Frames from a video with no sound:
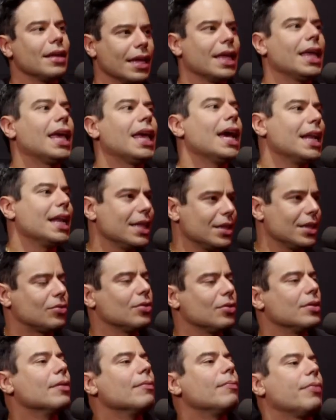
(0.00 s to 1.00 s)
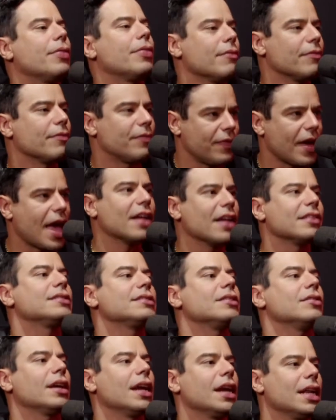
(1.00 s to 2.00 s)
get into the thing
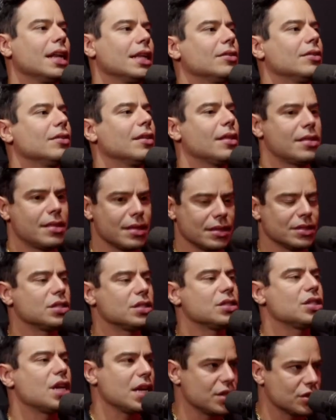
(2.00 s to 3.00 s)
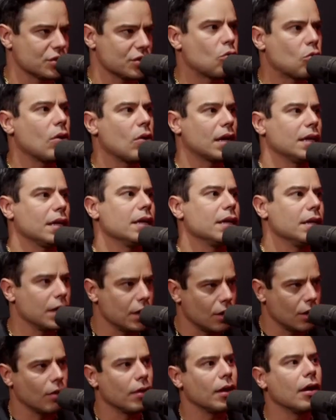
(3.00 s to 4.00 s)
faster, get into the thing changes quickly,
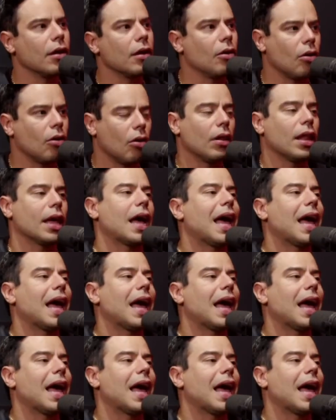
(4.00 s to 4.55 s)
they're all like,